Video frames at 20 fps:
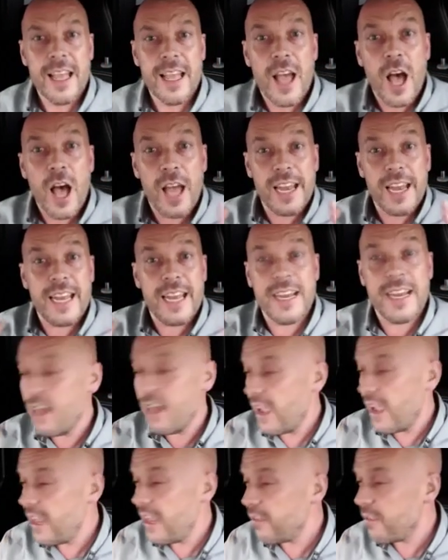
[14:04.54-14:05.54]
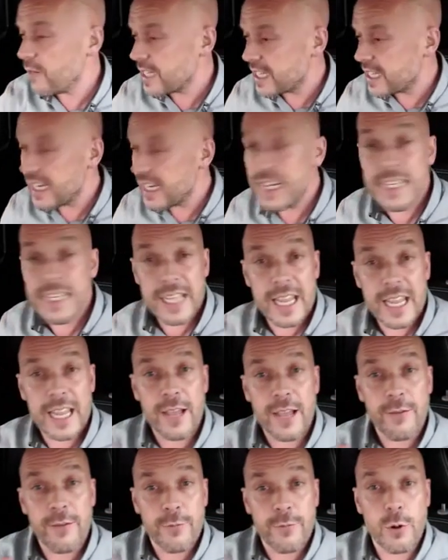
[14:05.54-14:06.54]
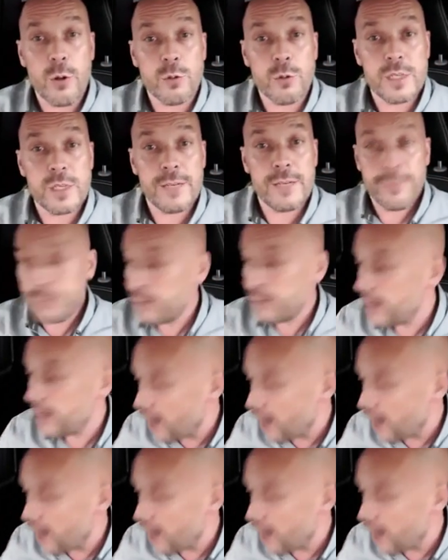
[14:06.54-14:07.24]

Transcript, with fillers: I need a, like, either a CD of royalty-free